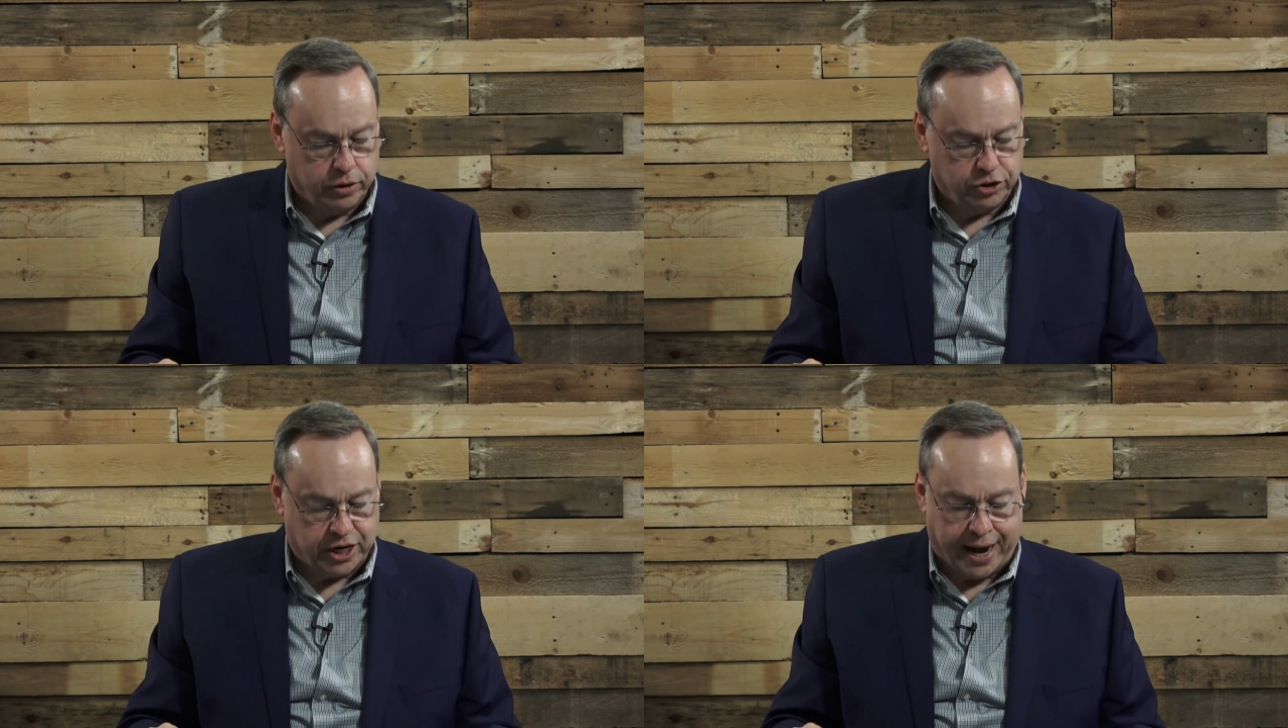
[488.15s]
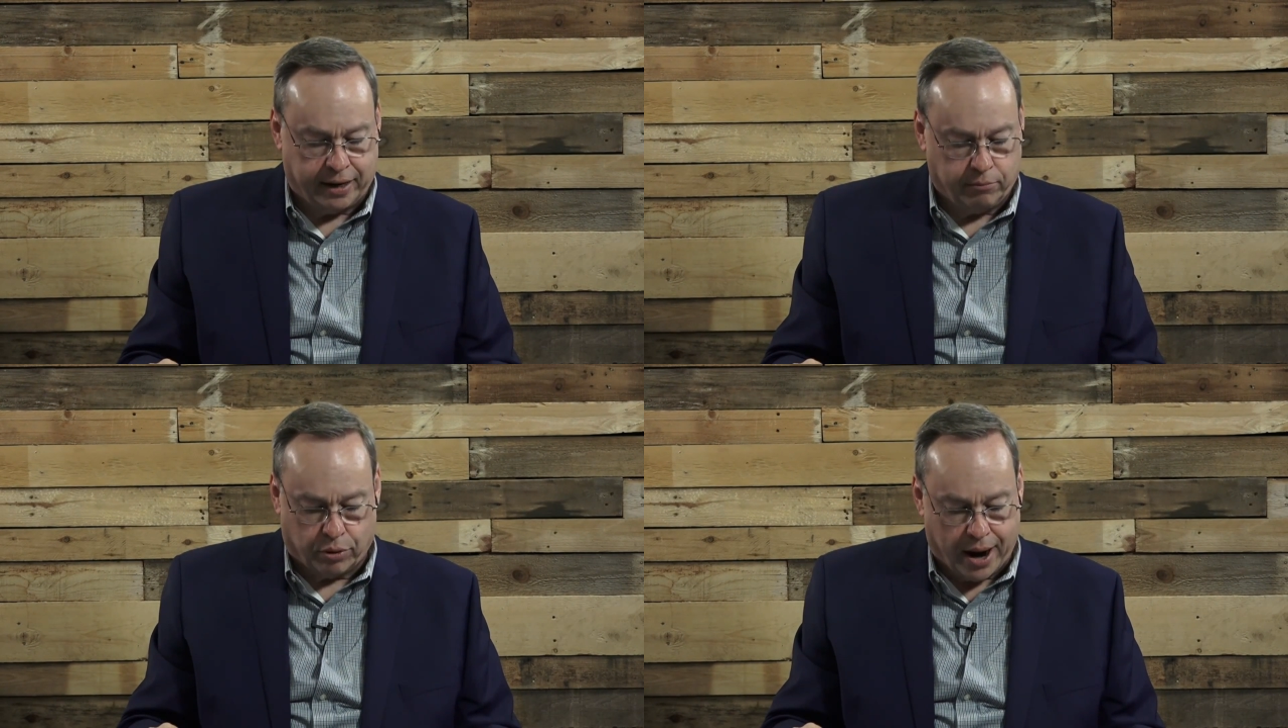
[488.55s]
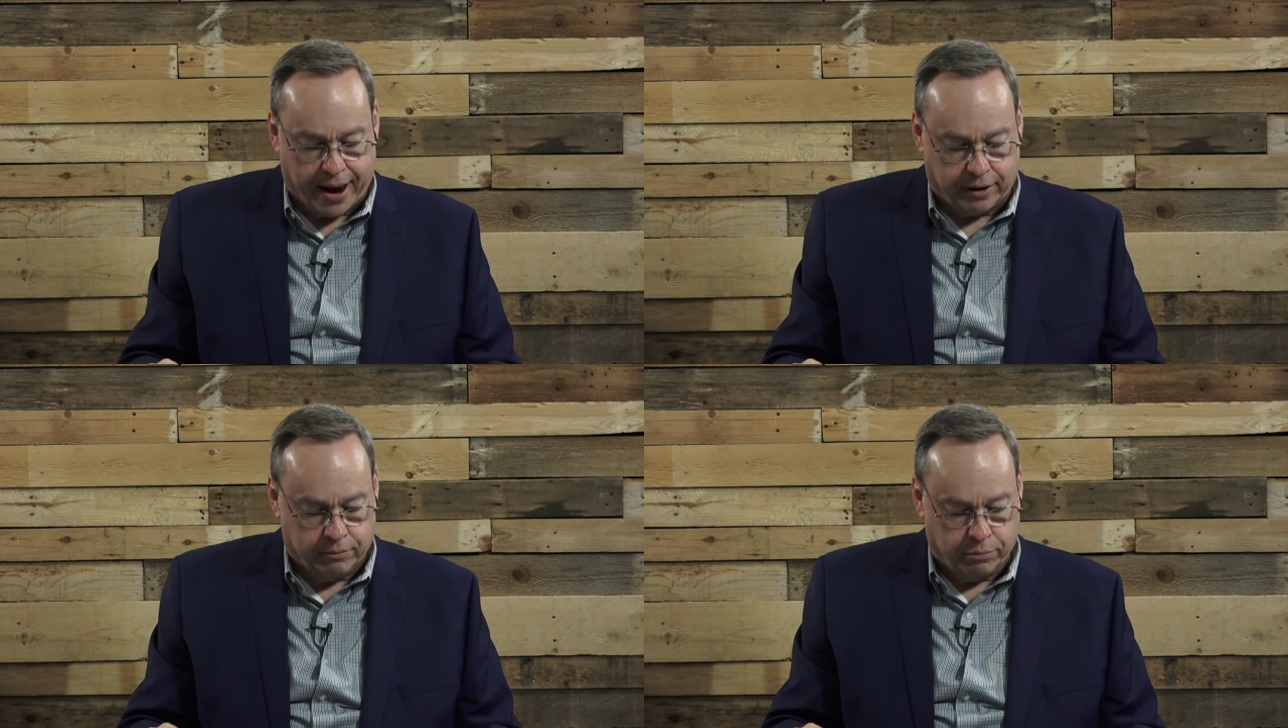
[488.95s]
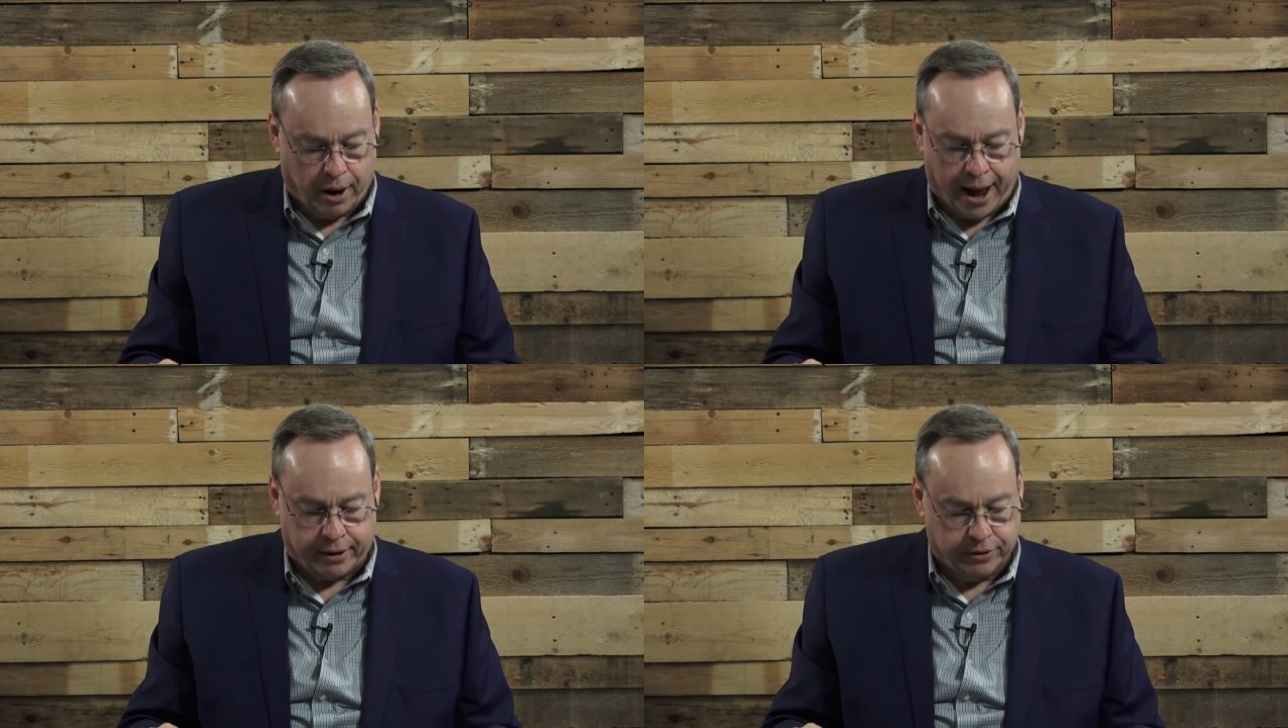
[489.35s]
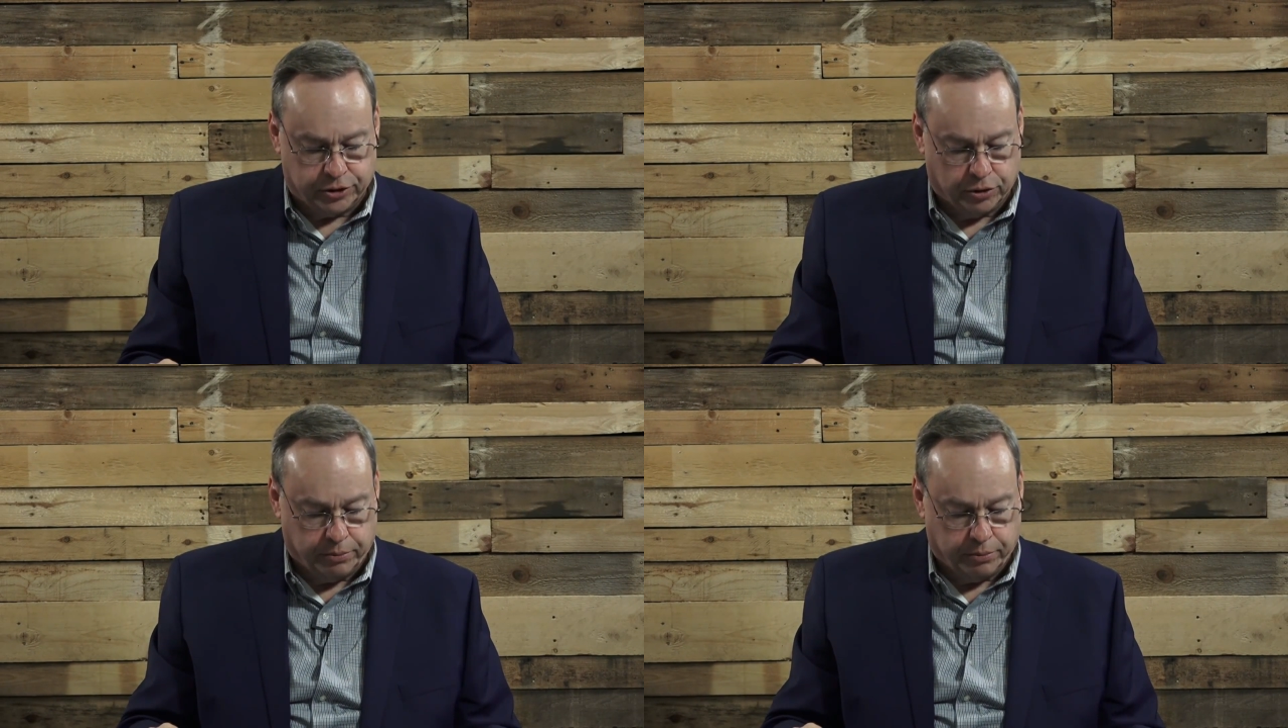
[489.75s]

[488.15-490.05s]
shining brighter and brighter until